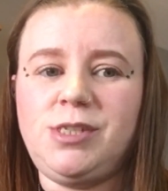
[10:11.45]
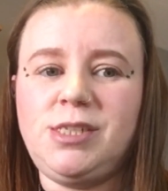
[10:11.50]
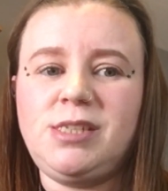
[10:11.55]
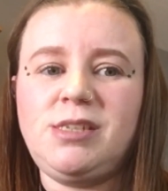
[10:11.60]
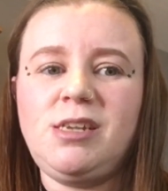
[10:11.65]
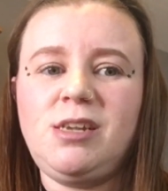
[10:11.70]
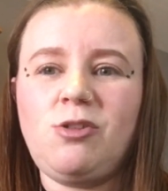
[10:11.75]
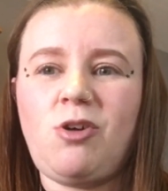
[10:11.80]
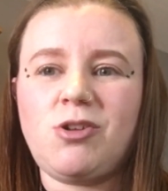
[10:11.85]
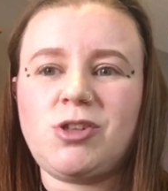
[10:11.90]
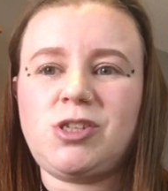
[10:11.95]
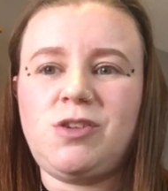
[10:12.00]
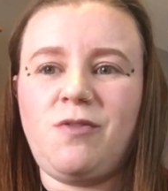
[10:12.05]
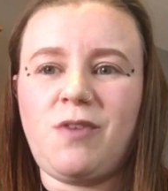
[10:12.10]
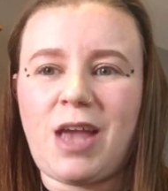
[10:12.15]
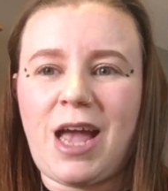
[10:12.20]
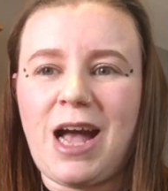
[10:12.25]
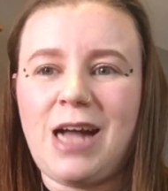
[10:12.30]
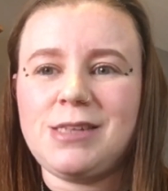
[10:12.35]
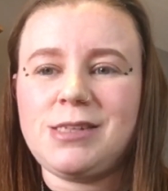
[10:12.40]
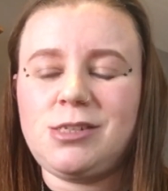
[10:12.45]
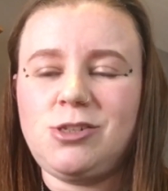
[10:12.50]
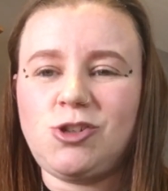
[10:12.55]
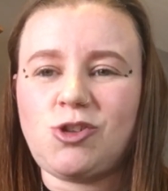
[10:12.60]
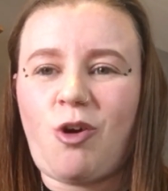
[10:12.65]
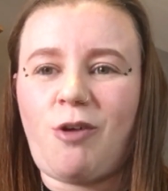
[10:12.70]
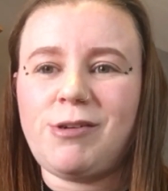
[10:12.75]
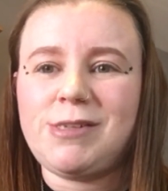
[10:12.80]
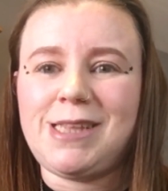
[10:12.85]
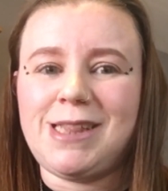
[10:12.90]
You see lots of cats and
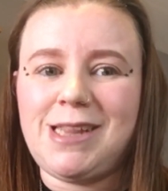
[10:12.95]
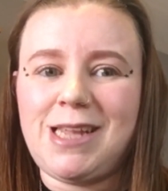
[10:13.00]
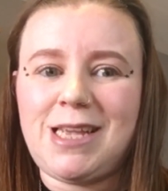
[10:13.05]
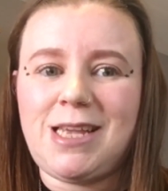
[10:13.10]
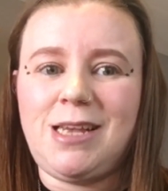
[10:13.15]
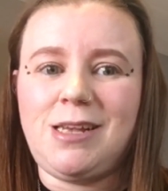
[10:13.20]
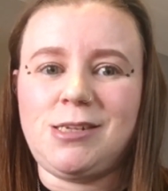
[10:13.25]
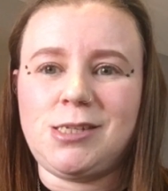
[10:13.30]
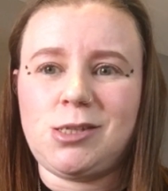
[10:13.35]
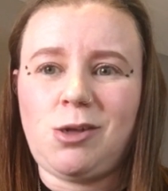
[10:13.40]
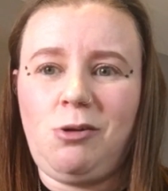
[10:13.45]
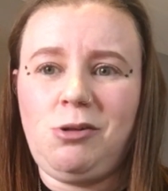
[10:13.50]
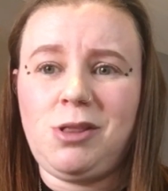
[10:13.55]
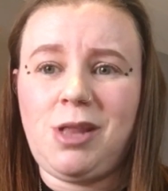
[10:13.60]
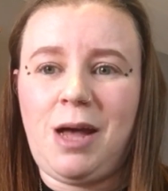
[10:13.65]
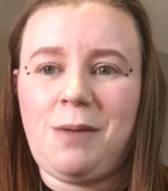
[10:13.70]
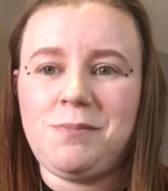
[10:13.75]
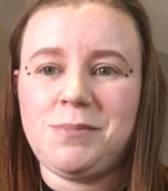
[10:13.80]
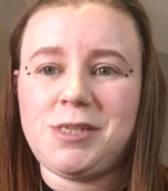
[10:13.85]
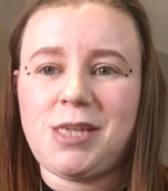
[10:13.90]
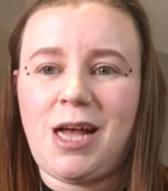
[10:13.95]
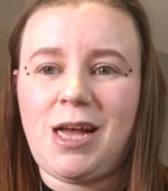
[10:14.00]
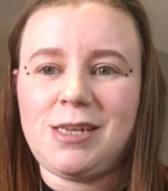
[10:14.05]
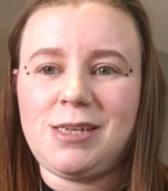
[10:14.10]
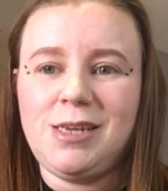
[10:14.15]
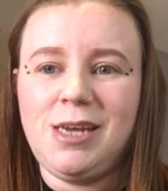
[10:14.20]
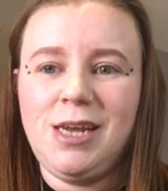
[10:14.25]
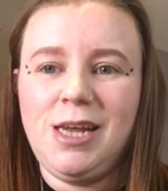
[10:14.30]
dogs licking salt lamps, and